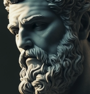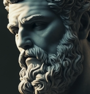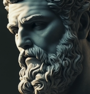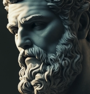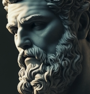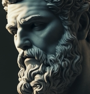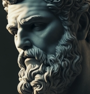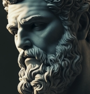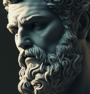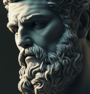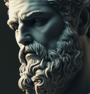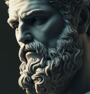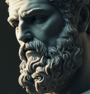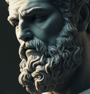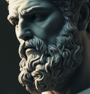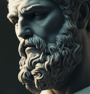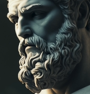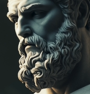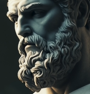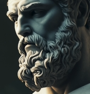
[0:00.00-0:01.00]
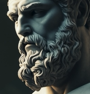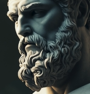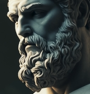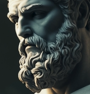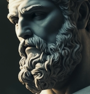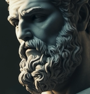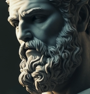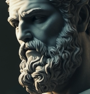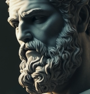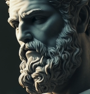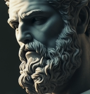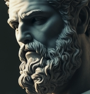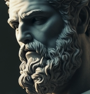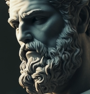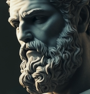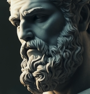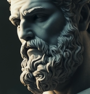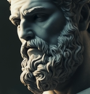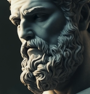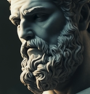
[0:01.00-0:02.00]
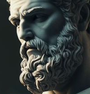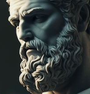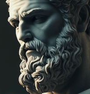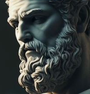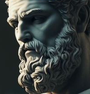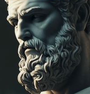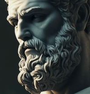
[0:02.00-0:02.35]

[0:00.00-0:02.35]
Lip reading: feeling restless or agitated